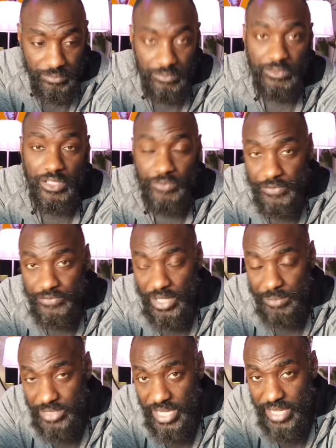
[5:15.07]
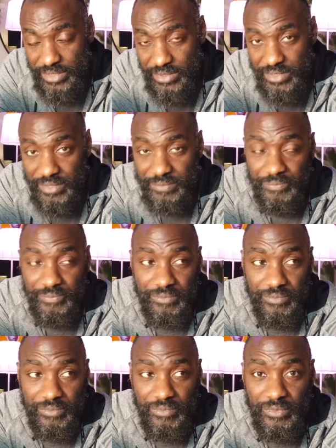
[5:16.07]
The rooftop tent,
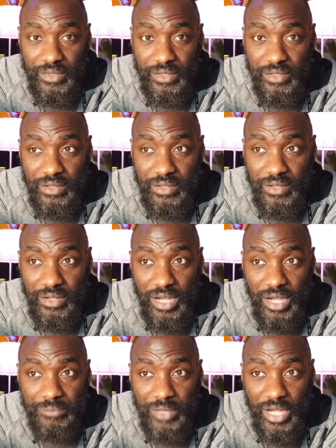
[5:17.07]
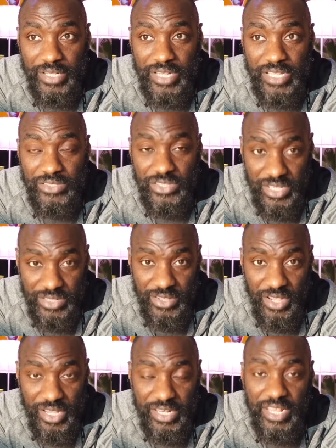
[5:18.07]
I need to
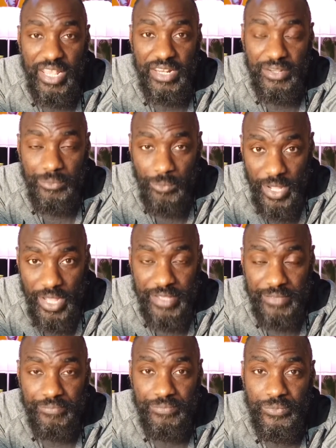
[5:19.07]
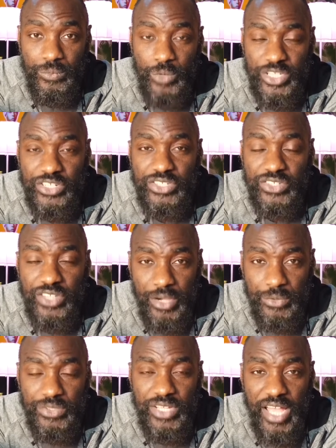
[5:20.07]
design in a way which it's
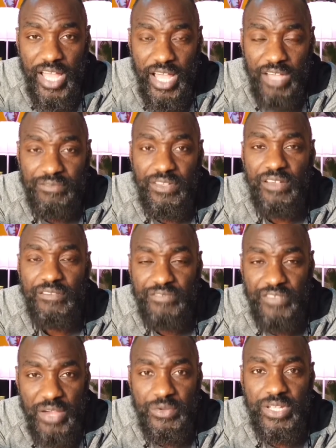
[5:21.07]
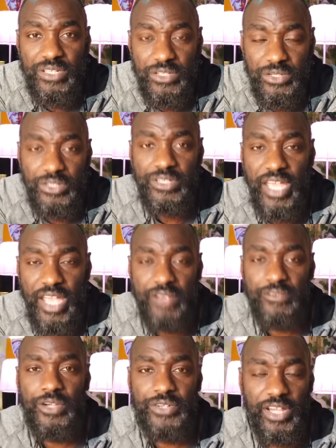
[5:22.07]
going to have very good
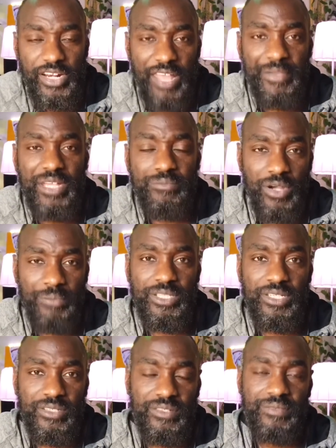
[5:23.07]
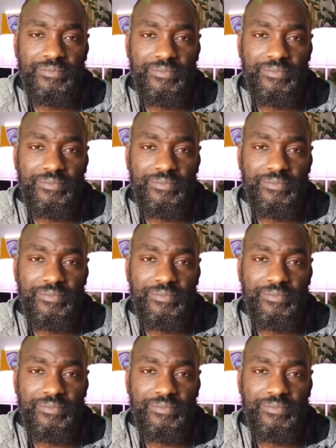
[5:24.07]
aerodynamic properties.